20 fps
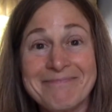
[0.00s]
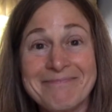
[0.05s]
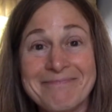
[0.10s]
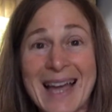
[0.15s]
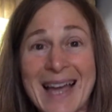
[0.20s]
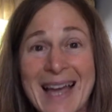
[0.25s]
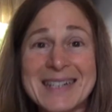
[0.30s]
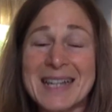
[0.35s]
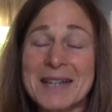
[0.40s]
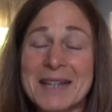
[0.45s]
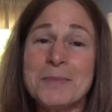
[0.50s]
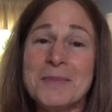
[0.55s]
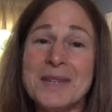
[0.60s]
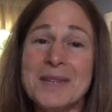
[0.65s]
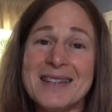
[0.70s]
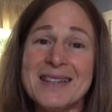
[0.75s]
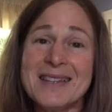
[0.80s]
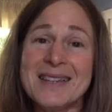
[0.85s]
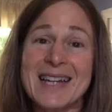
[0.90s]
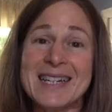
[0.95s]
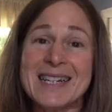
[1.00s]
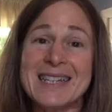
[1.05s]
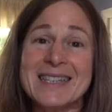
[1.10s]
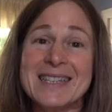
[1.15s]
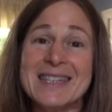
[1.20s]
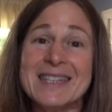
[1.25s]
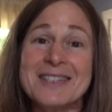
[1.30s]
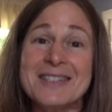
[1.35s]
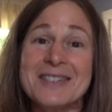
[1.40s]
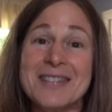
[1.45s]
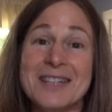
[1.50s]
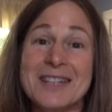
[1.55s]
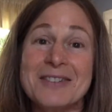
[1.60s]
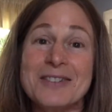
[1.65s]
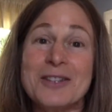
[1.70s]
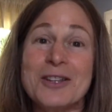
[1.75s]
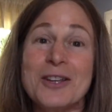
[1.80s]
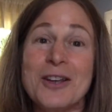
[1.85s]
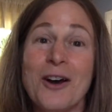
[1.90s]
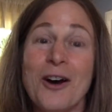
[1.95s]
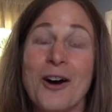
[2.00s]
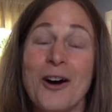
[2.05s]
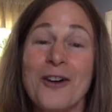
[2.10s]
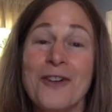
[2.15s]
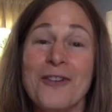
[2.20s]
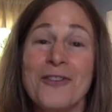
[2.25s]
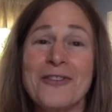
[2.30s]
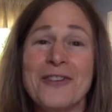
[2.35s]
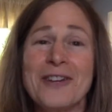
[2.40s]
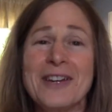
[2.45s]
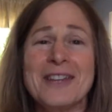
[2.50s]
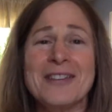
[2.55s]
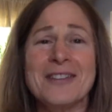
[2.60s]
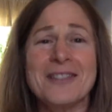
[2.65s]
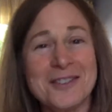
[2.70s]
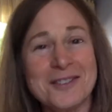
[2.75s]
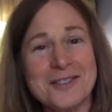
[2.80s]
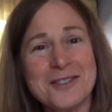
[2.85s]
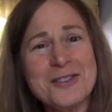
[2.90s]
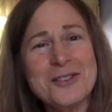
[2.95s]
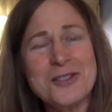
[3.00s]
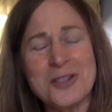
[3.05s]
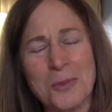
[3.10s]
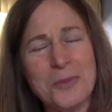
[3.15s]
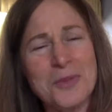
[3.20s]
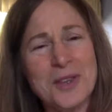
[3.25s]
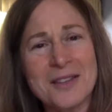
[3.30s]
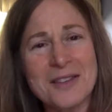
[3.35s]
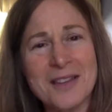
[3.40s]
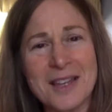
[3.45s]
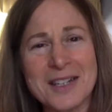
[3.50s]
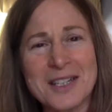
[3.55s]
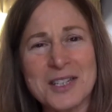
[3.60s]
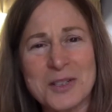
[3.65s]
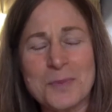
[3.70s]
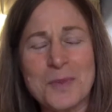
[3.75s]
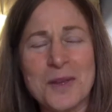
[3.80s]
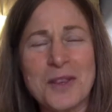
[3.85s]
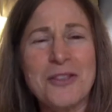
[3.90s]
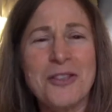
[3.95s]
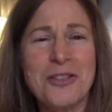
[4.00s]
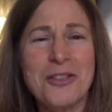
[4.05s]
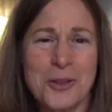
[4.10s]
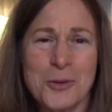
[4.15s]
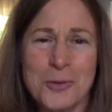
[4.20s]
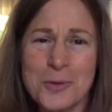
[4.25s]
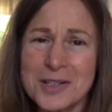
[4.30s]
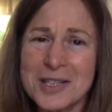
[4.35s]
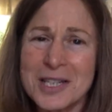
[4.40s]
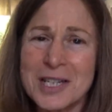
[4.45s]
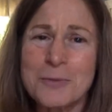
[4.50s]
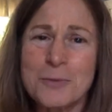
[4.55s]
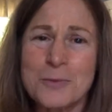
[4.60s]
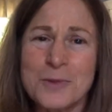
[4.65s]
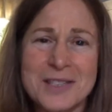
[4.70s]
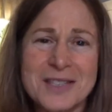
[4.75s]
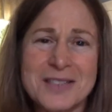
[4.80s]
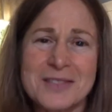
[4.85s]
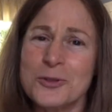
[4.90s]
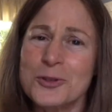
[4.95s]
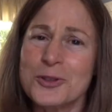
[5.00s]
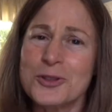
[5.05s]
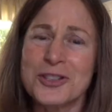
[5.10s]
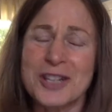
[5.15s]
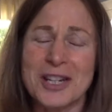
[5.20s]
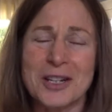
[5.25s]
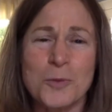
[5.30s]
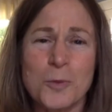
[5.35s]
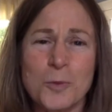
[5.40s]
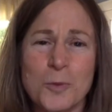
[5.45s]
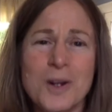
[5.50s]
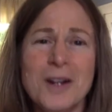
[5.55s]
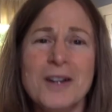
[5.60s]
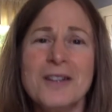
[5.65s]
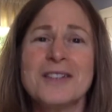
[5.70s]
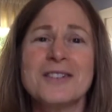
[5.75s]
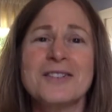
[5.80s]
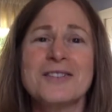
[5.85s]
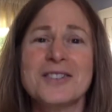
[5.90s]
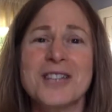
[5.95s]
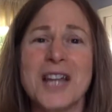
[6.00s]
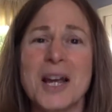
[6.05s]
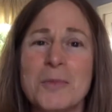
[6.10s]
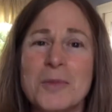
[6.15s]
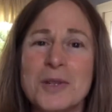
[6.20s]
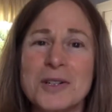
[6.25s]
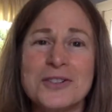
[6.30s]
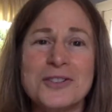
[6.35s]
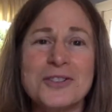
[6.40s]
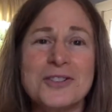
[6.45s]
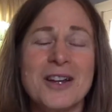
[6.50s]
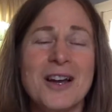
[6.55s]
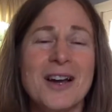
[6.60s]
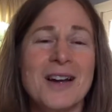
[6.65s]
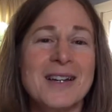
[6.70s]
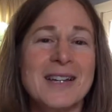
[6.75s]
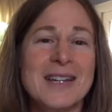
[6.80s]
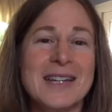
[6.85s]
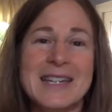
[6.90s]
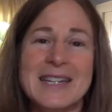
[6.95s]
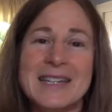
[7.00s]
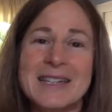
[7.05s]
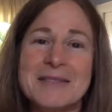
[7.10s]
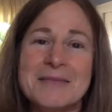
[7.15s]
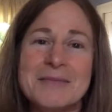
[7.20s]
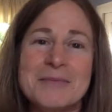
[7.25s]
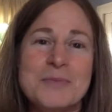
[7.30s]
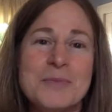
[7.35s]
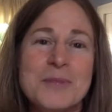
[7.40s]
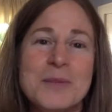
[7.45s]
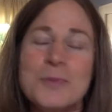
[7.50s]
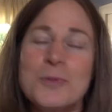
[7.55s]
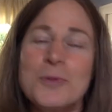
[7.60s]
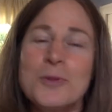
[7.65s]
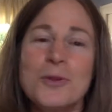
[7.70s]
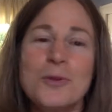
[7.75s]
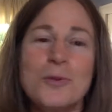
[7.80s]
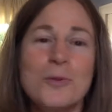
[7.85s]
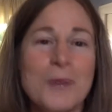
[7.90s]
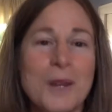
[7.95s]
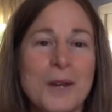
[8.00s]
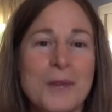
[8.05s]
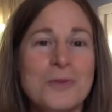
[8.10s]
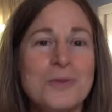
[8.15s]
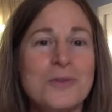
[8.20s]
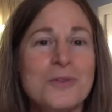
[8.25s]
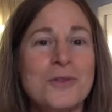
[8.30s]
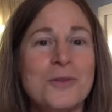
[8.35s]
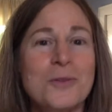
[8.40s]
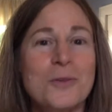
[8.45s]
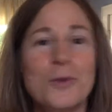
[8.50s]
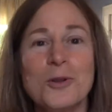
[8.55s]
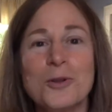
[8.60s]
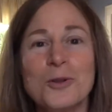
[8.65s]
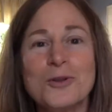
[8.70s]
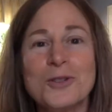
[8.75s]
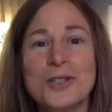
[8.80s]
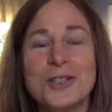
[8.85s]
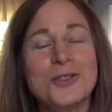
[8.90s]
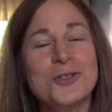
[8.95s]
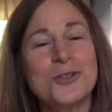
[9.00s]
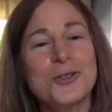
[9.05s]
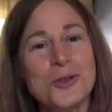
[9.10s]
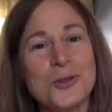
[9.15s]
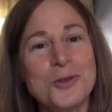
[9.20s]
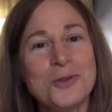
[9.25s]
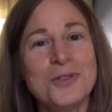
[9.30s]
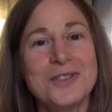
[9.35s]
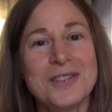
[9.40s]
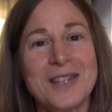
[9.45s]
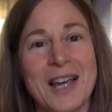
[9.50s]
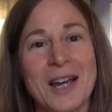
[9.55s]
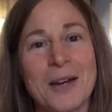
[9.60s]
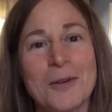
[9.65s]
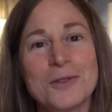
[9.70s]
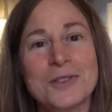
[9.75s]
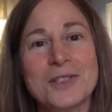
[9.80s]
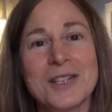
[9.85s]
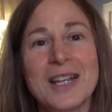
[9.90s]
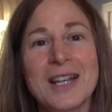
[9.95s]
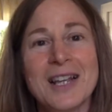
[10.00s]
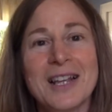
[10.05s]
And I mean that in the sense of this is something that has been thoroughly researched and well established in people around the world. It turns out